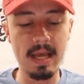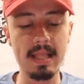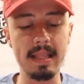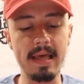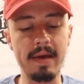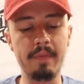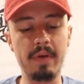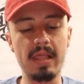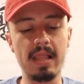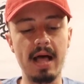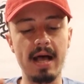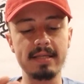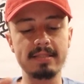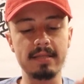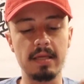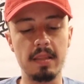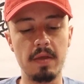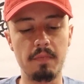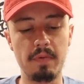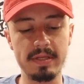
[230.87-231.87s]
Then we lost
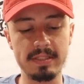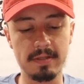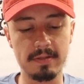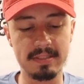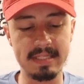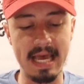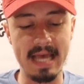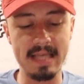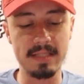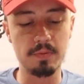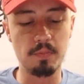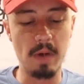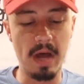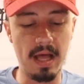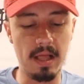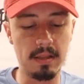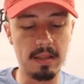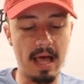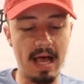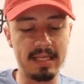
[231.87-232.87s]
on the Wizards as
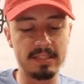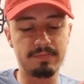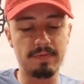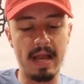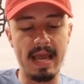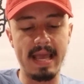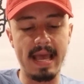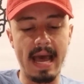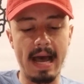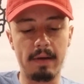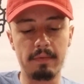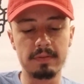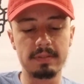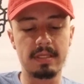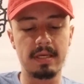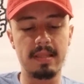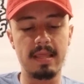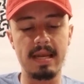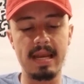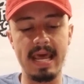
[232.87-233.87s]
well, lost right out
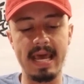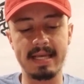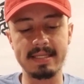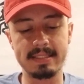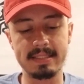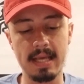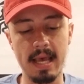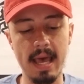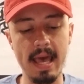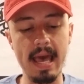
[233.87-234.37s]
to the Knicks.